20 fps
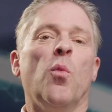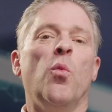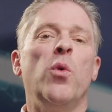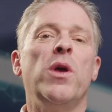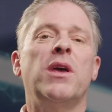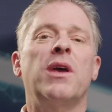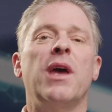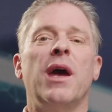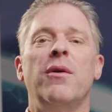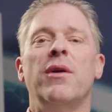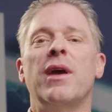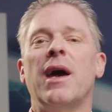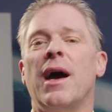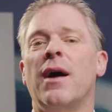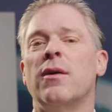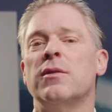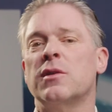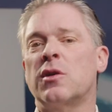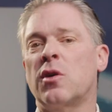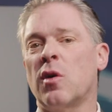We carry
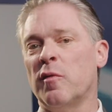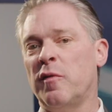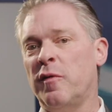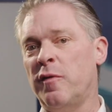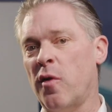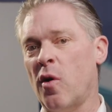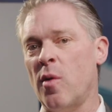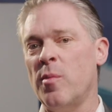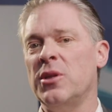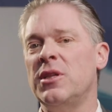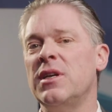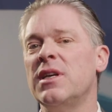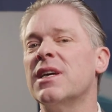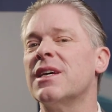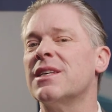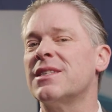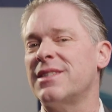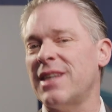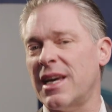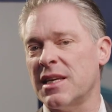out conformity
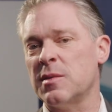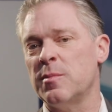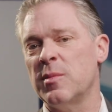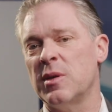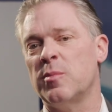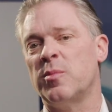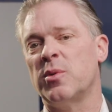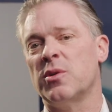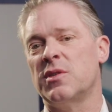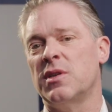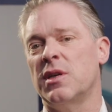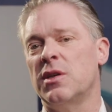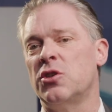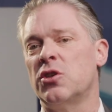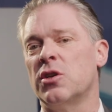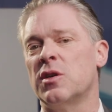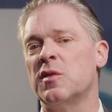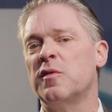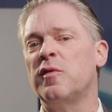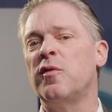assessment
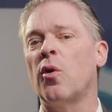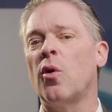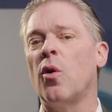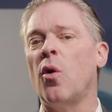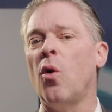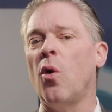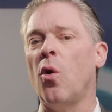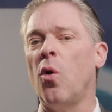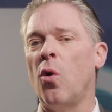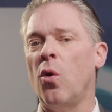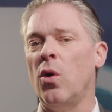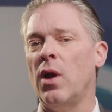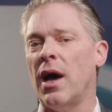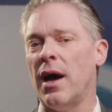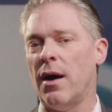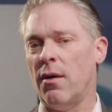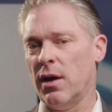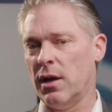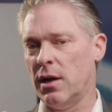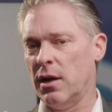procedures for all
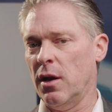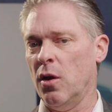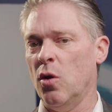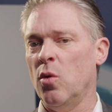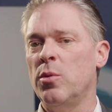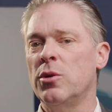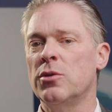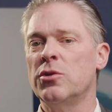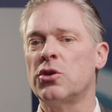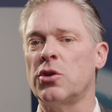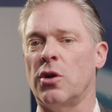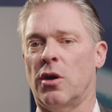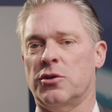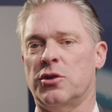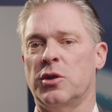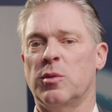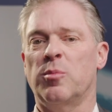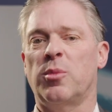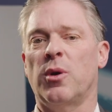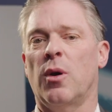our global
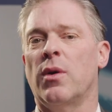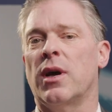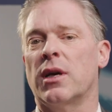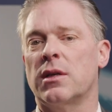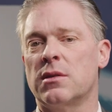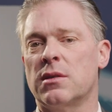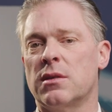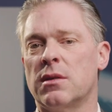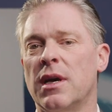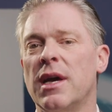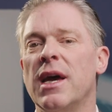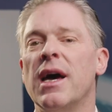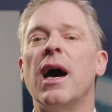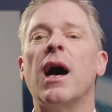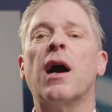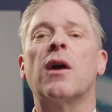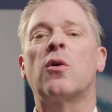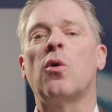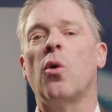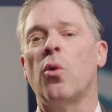charging products
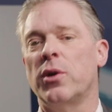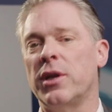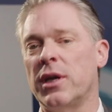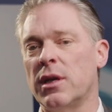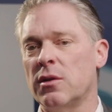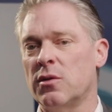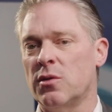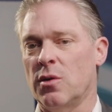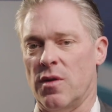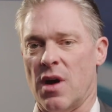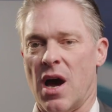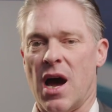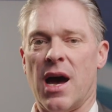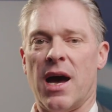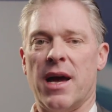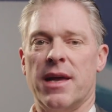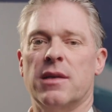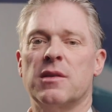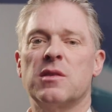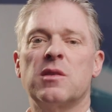according to the
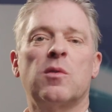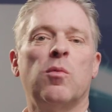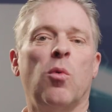highest